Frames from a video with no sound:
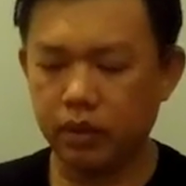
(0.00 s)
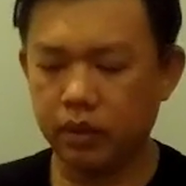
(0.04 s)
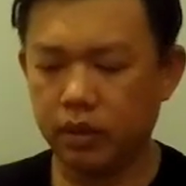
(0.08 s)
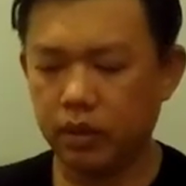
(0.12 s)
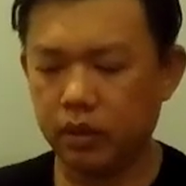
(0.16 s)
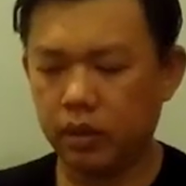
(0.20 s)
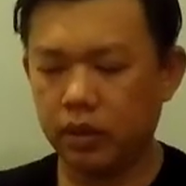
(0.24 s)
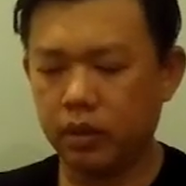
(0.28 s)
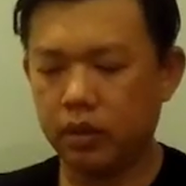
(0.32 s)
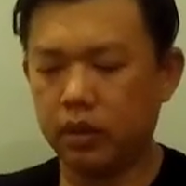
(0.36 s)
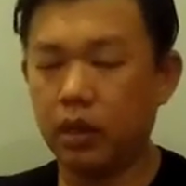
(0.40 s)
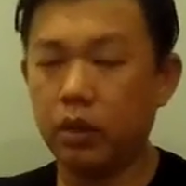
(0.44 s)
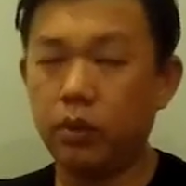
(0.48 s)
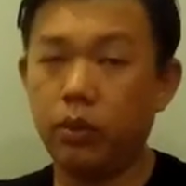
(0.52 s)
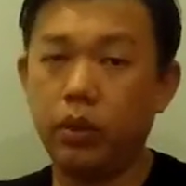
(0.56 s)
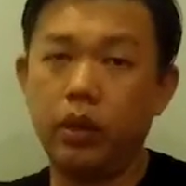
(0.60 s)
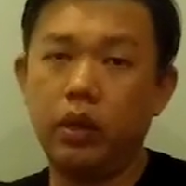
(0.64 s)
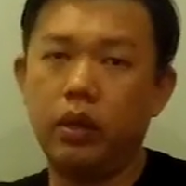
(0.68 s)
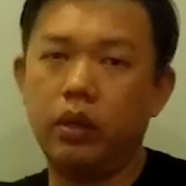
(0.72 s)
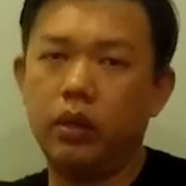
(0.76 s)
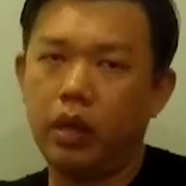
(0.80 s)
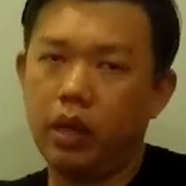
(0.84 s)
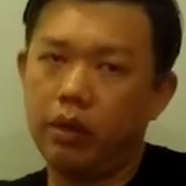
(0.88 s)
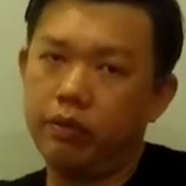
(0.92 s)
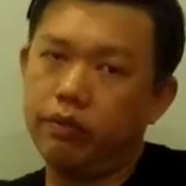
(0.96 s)
because I
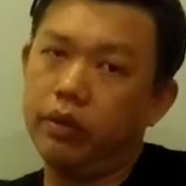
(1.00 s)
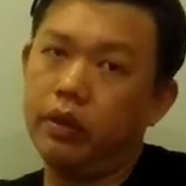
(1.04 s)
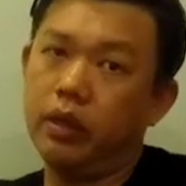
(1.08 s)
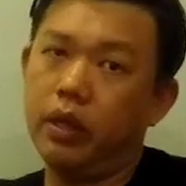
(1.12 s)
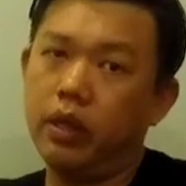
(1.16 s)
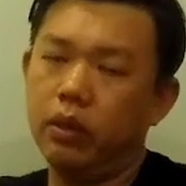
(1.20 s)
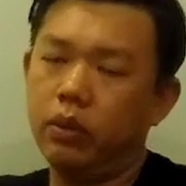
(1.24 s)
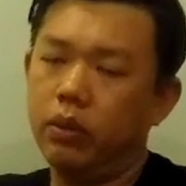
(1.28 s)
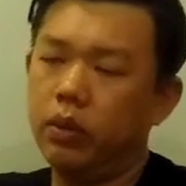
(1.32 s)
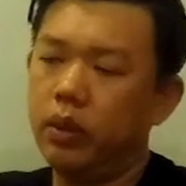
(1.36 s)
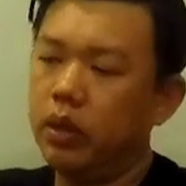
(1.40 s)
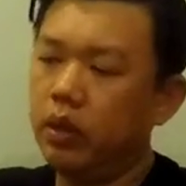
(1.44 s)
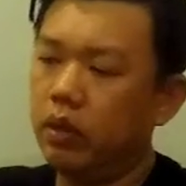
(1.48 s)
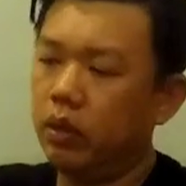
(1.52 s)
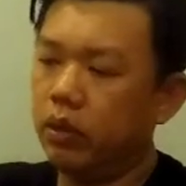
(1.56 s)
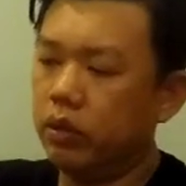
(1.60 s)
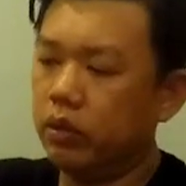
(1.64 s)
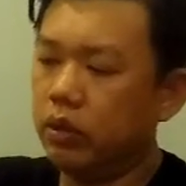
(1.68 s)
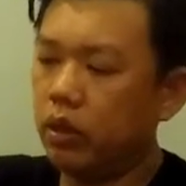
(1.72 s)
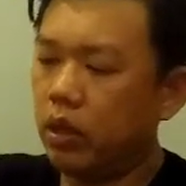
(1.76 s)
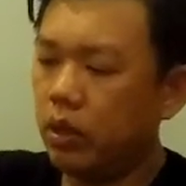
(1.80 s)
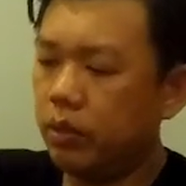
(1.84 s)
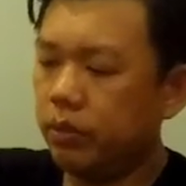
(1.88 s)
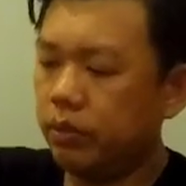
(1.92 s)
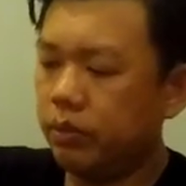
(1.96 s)
really have another one on
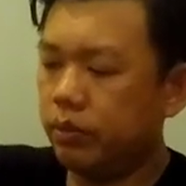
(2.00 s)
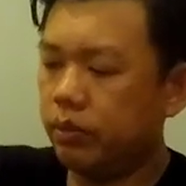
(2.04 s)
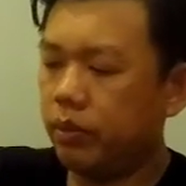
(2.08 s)
top.